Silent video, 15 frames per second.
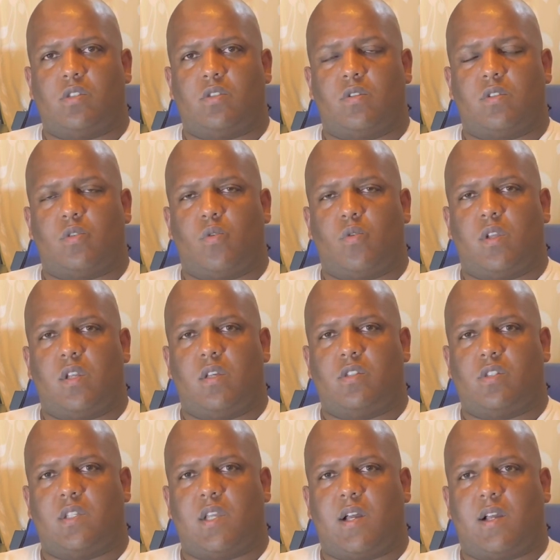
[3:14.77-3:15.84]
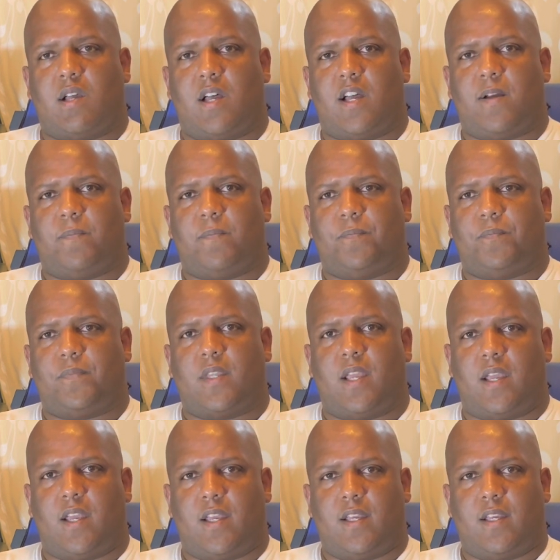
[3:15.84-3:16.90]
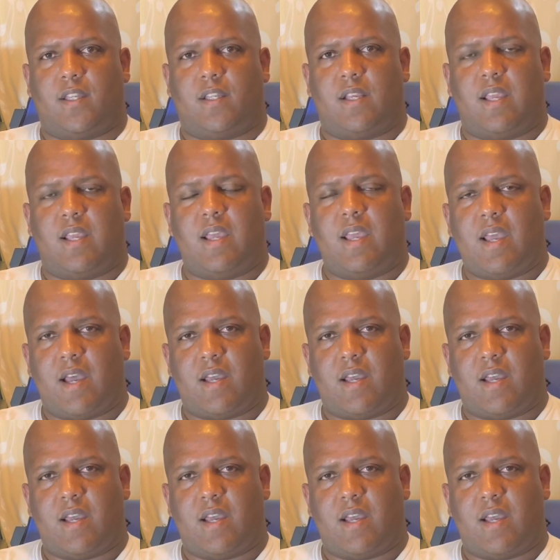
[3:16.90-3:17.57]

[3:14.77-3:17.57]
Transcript: So it's onlyninjas.com. And he